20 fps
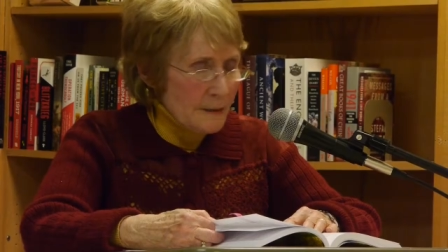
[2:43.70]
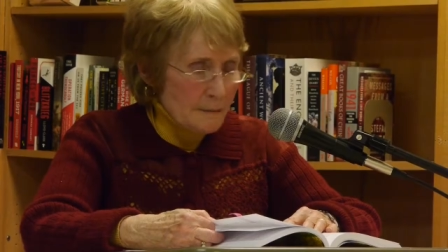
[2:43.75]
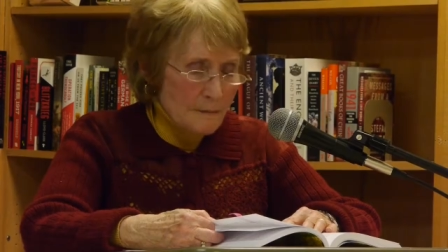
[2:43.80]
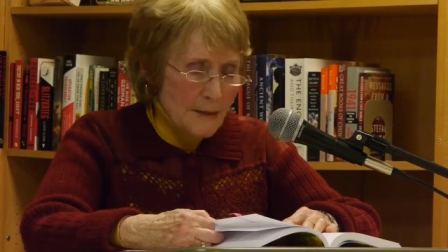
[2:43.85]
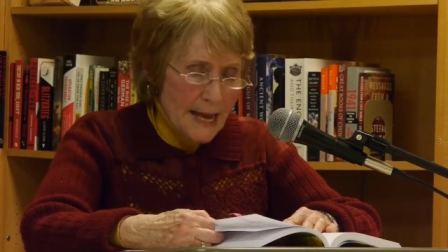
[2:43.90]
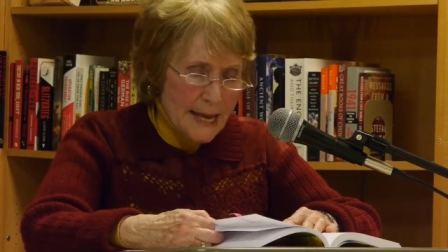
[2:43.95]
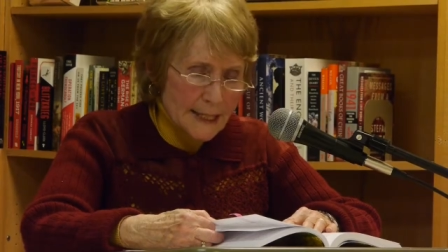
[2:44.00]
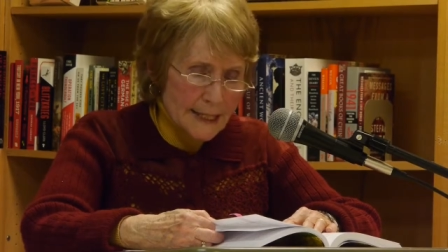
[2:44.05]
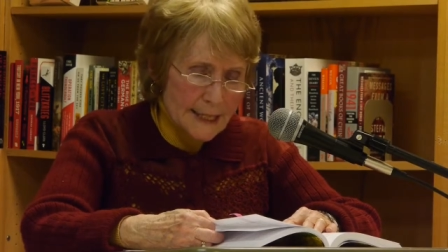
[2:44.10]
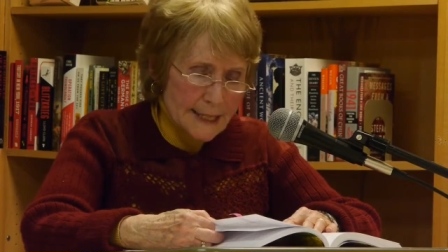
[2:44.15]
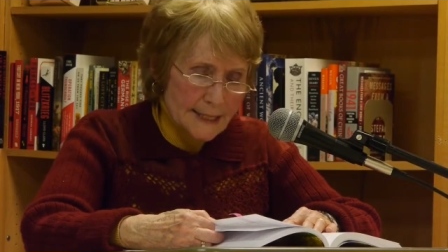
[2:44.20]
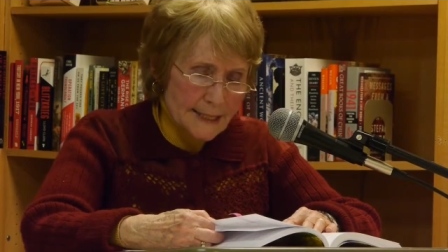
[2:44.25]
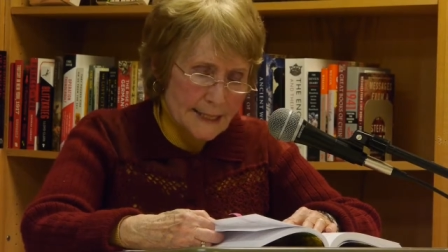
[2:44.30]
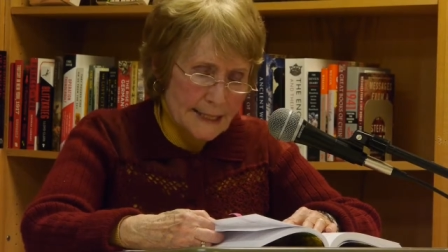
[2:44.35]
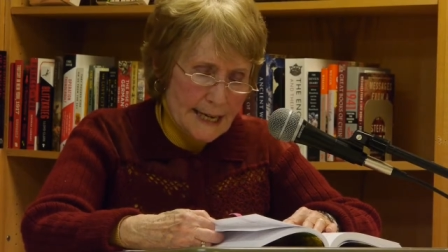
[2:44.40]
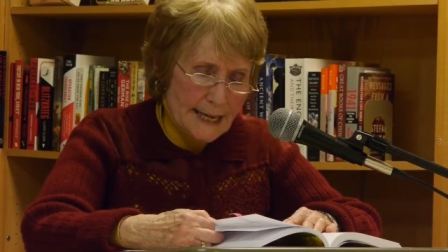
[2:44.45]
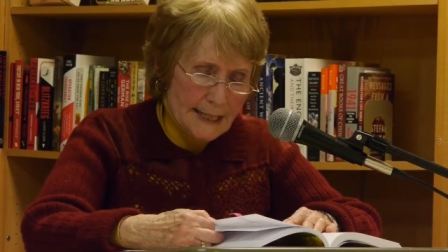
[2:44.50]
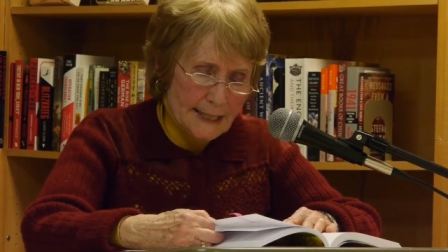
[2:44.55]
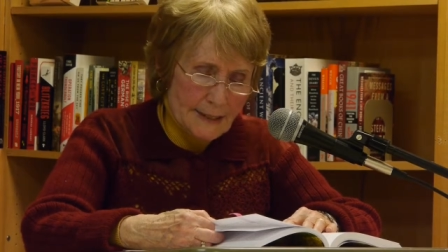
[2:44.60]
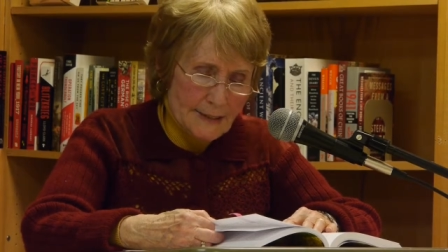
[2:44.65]
Maggie has
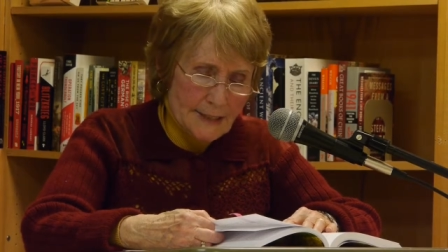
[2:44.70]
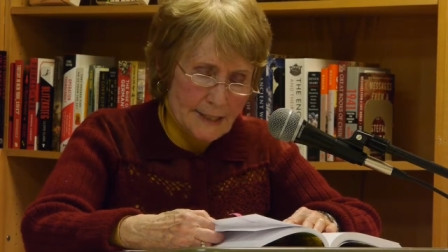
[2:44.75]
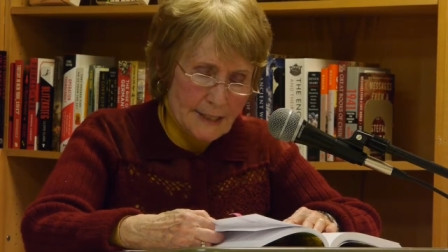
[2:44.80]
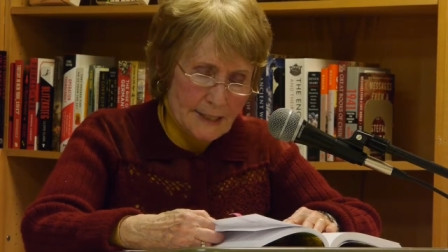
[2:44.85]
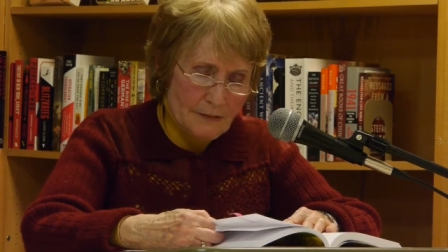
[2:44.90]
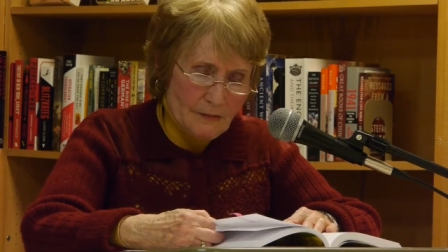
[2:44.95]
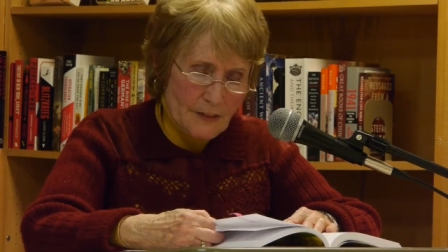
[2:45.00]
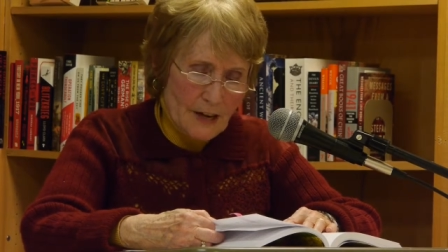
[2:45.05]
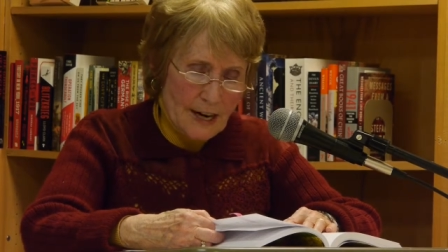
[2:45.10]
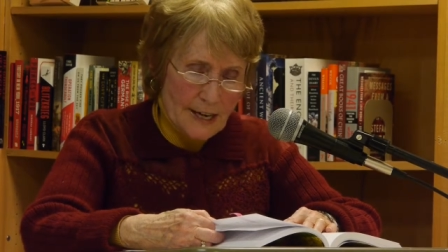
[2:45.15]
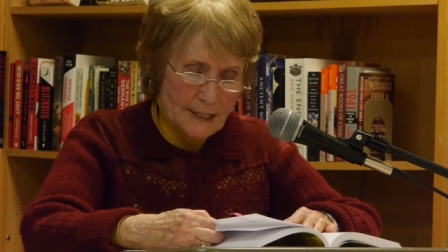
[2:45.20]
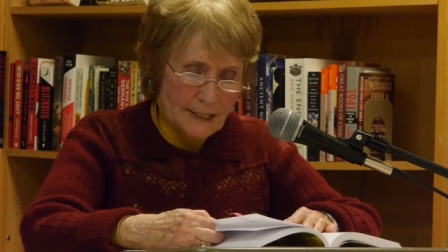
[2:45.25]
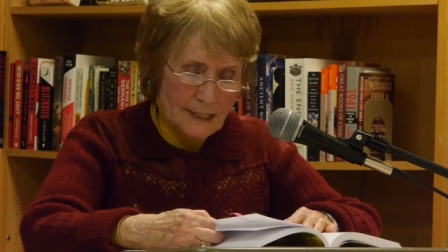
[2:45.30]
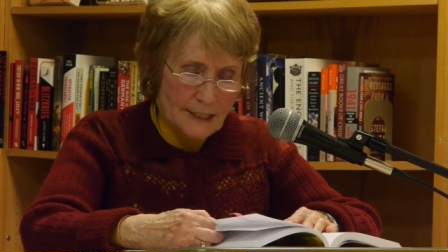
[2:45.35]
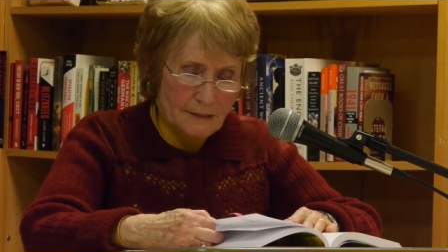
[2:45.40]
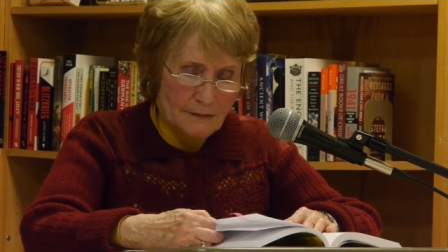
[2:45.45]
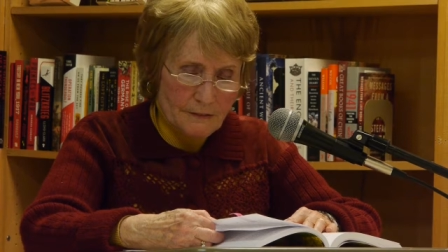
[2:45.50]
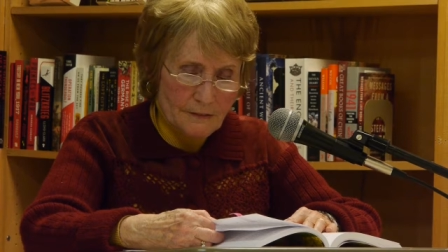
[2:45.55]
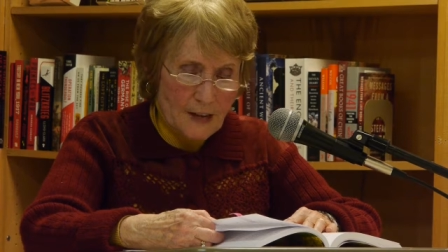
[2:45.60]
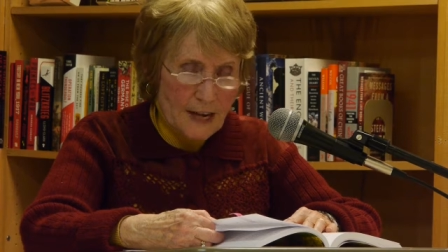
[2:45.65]
taken this advice
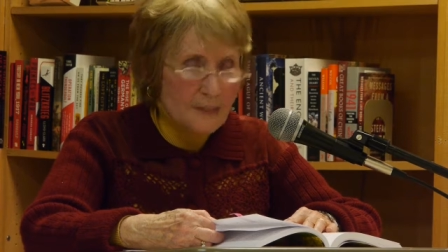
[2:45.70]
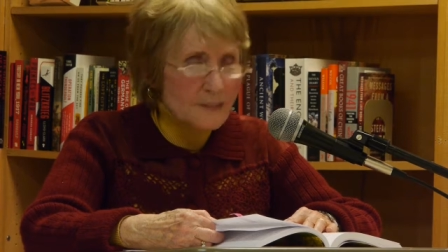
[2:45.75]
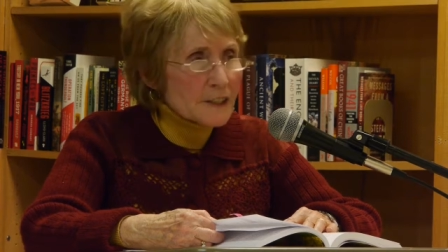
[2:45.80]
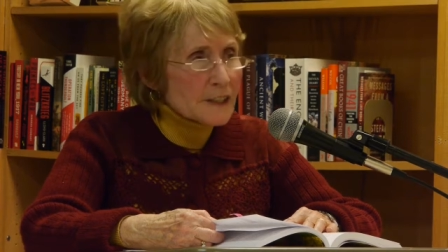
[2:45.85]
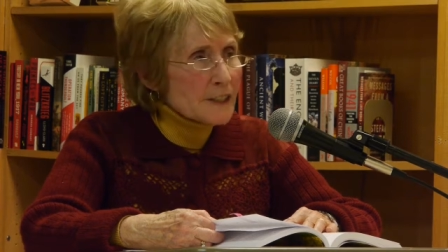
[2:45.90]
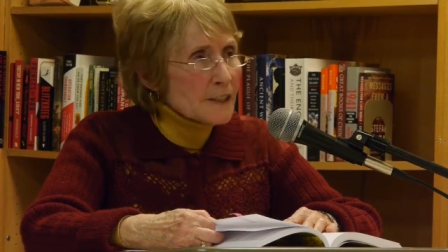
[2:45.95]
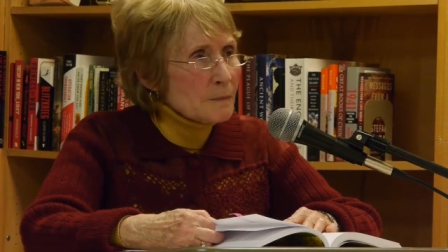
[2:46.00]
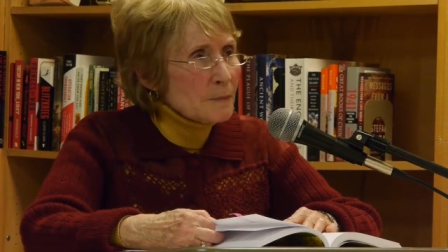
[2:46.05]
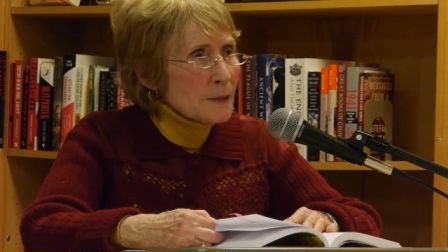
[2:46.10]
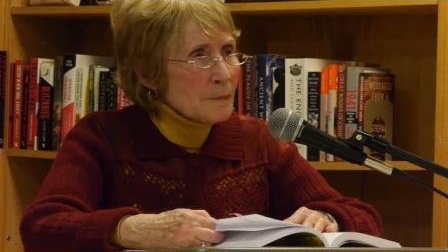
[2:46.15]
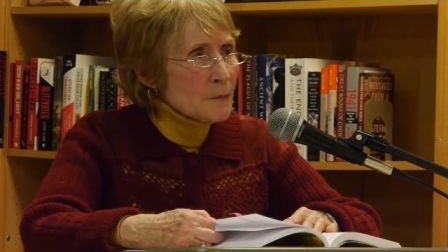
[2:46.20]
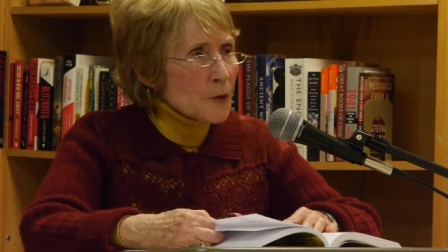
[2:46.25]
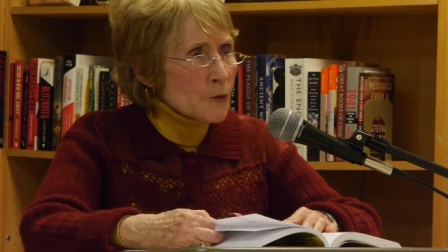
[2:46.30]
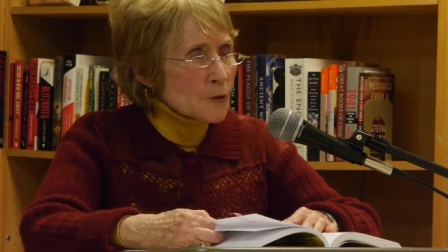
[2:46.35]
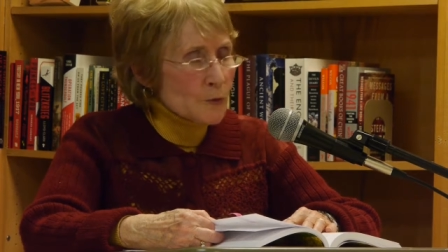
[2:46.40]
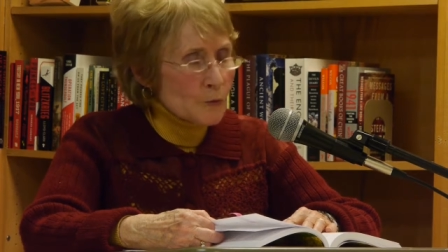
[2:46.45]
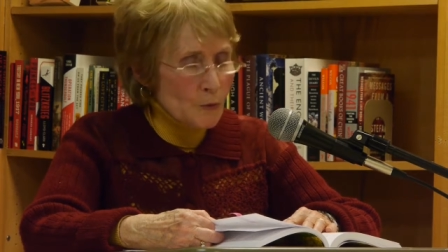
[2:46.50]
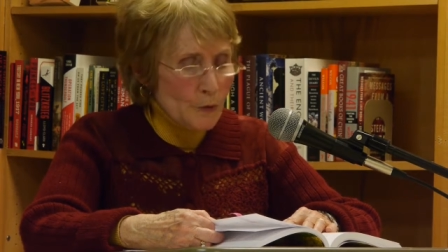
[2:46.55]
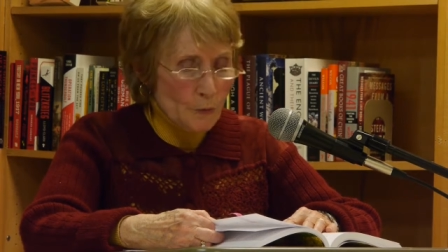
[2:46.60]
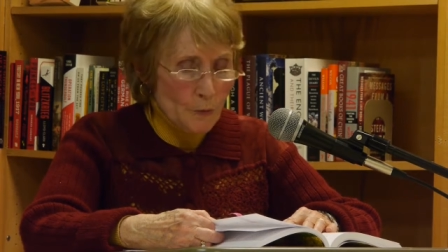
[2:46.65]
and found it to be
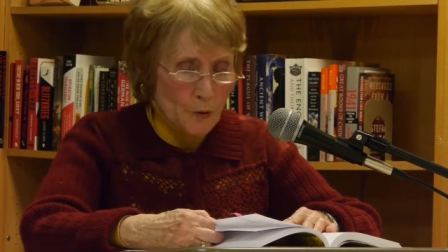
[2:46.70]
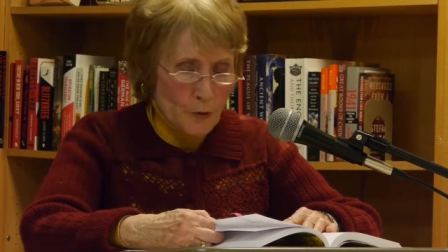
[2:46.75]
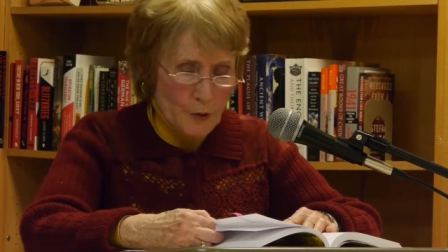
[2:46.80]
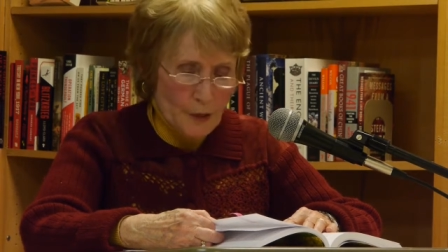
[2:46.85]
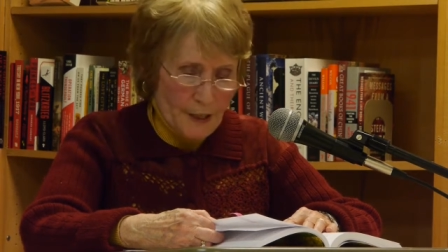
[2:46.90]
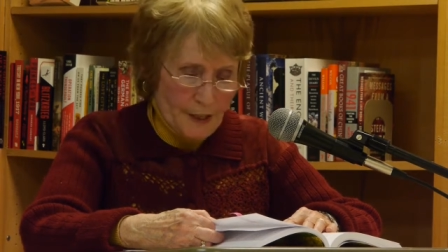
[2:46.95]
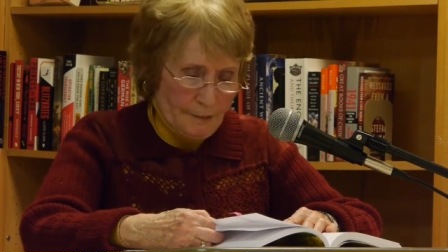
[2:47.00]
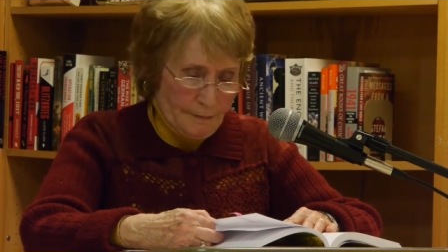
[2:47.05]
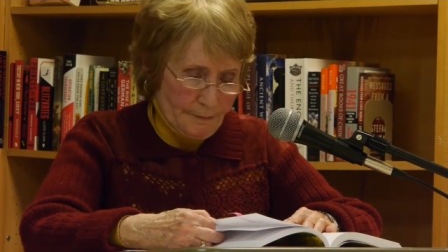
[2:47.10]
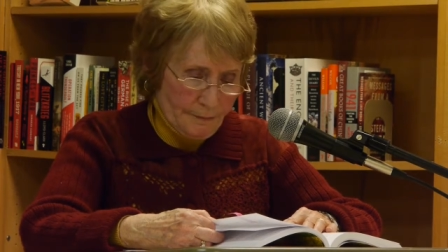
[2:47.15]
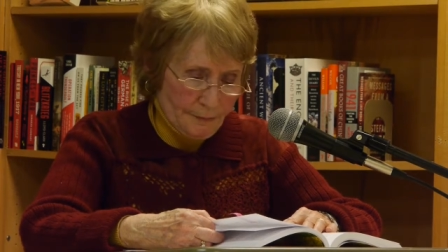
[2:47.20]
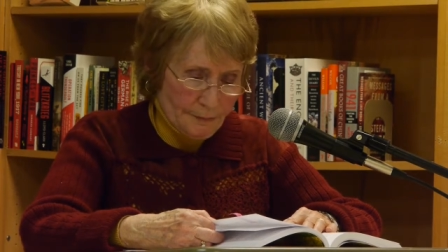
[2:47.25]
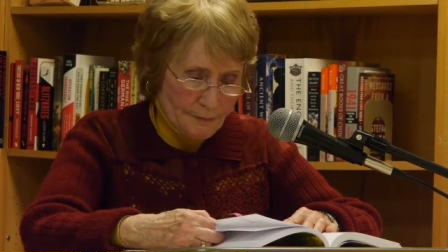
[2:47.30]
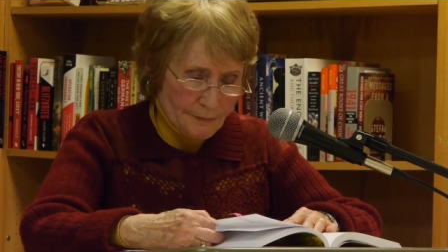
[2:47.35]
most rewarding.